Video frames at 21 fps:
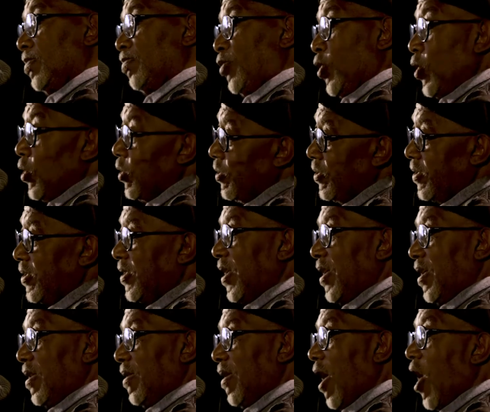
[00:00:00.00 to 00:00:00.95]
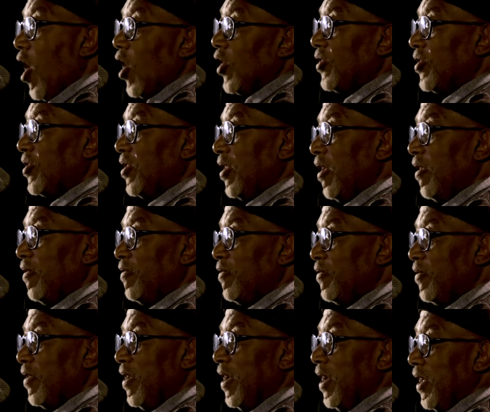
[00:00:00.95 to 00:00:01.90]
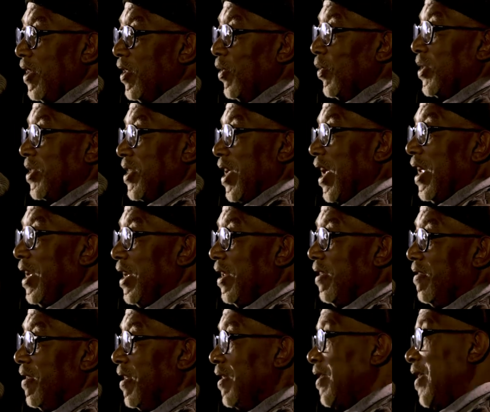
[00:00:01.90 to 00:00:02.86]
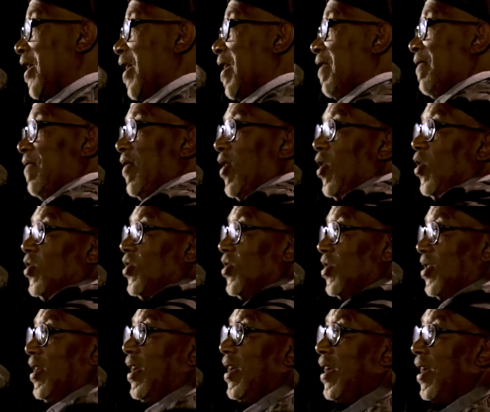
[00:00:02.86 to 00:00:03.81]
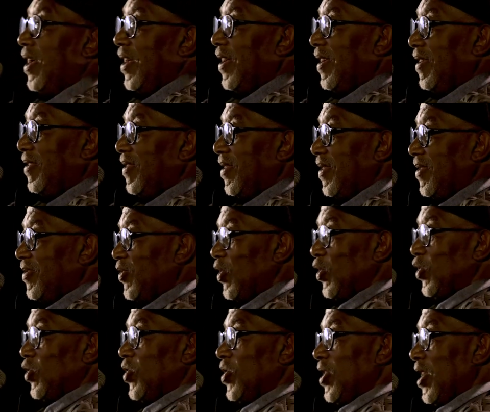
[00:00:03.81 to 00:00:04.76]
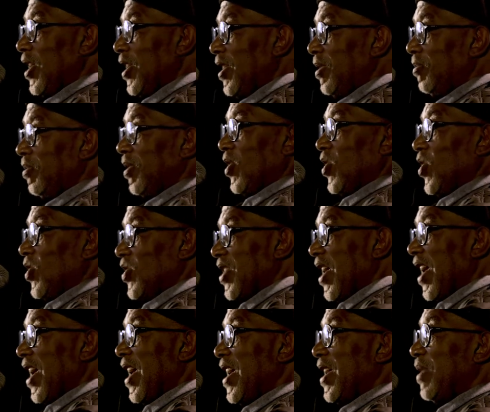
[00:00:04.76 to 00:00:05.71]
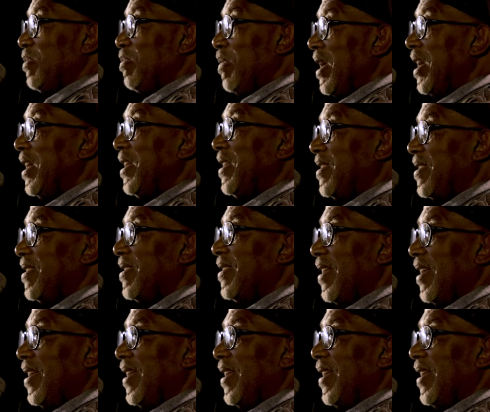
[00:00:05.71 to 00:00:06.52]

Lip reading: Pearl said, asked if there was anything that I've lost. Fortunately, because I had made